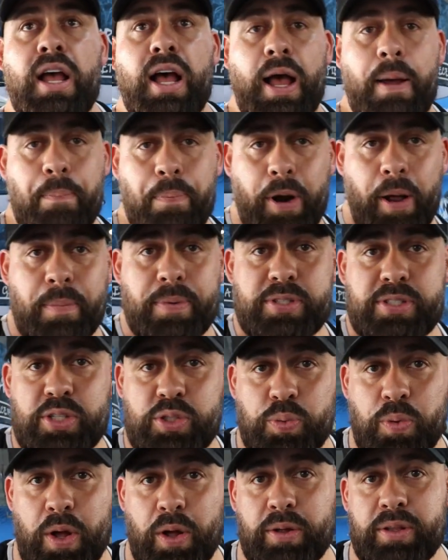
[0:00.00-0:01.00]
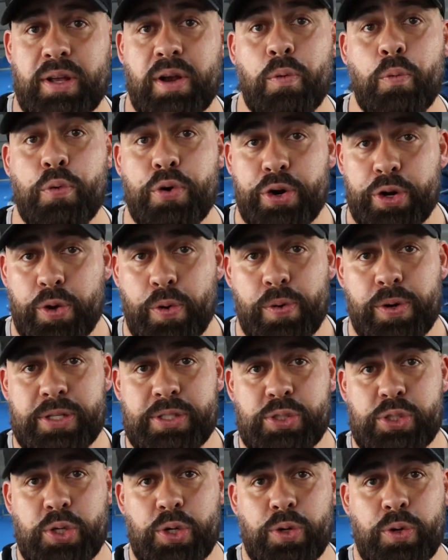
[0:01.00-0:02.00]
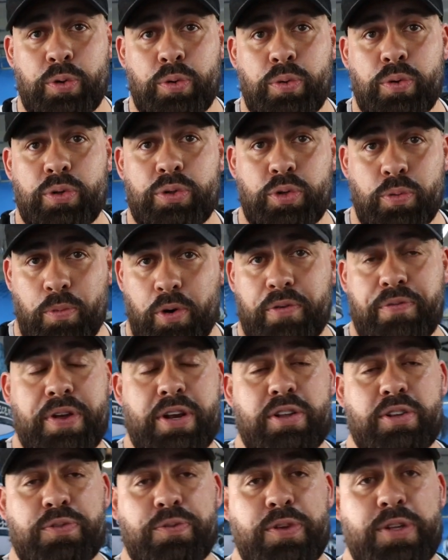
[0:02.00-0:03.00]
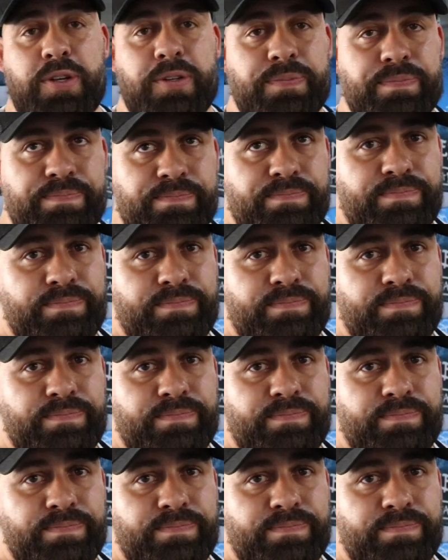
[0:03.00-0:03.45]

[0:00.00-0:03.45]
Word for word: I promise as well that we're going to do more videos for you.